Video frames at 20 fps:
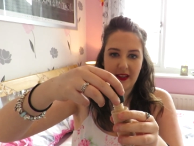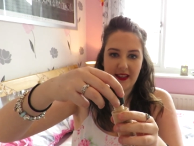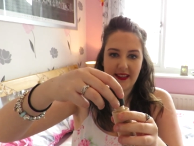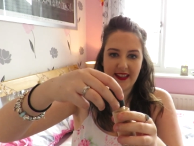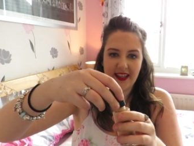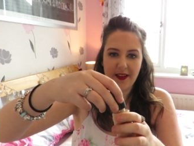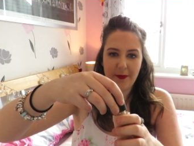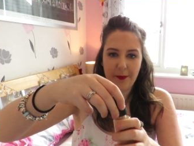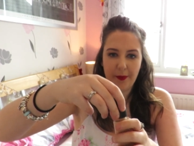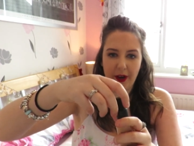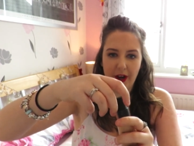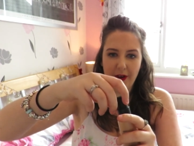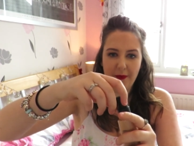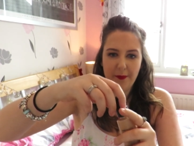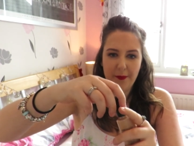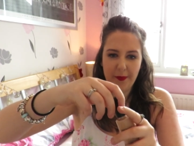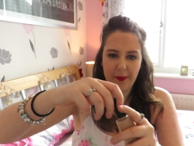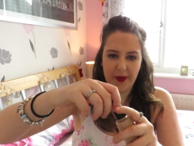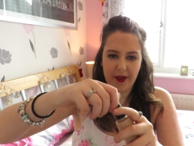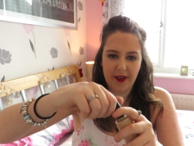Is it a
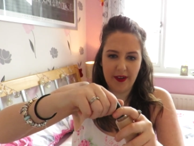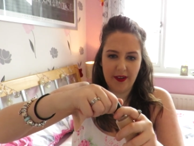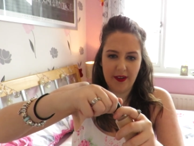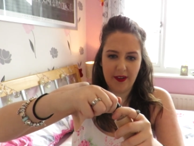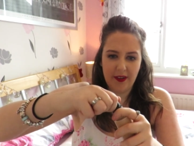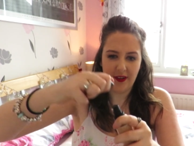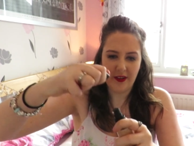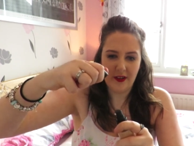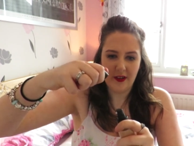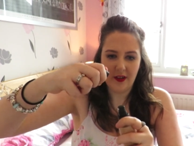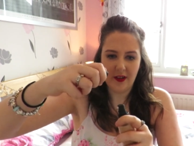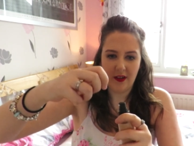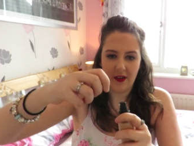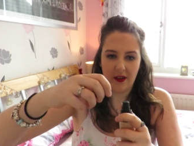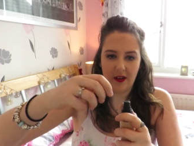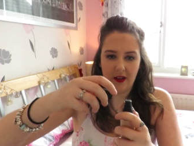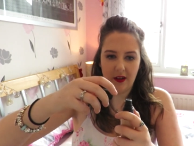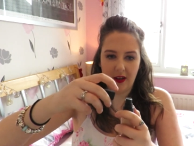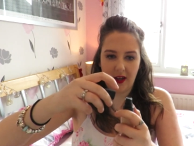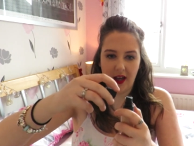pump?
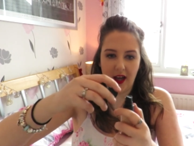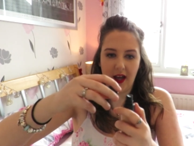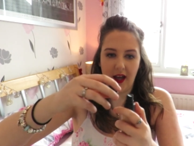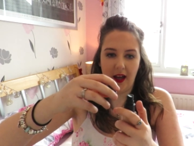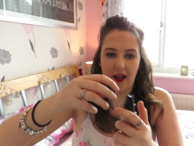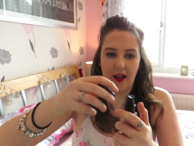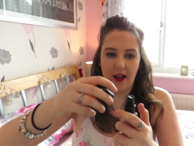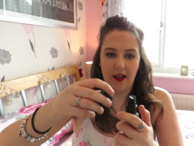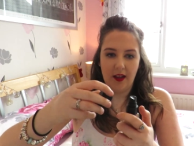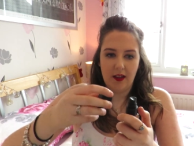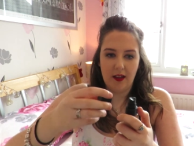Ah.